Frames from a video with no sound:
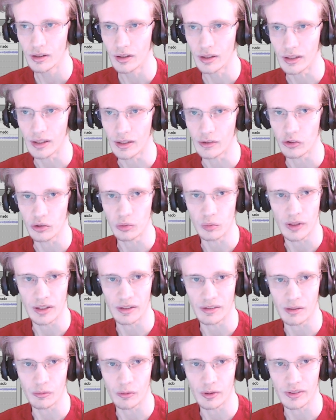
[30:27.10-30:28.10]
I guess she
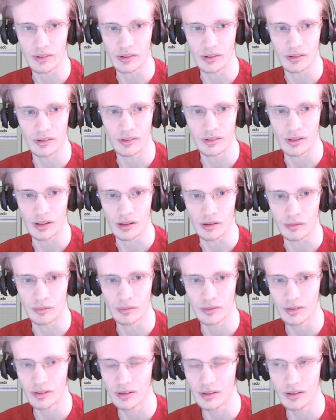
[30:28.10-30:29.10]
wanted everyone to, you know,
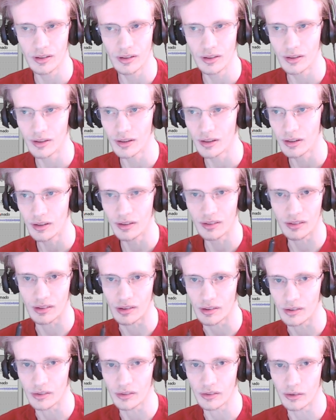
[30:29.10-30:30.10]

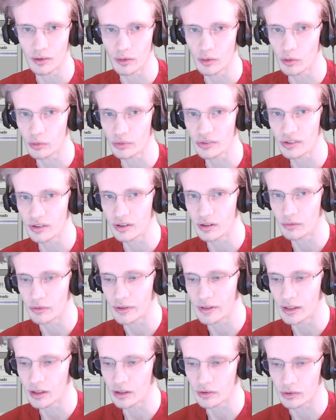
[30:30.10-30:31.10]
send us your OC of your
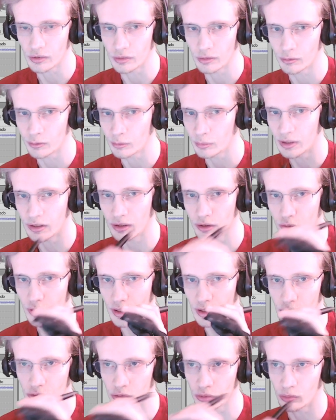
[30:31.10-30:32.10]
character and it'll be in the
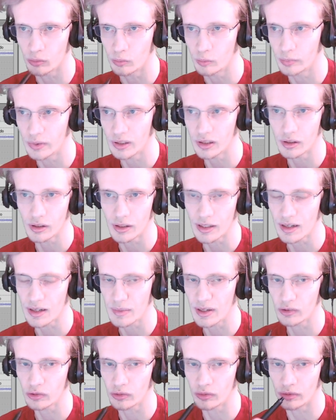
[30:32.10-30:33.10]
credits or be in the
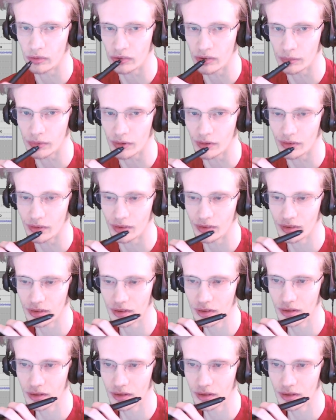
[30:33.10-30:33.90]
animation or something.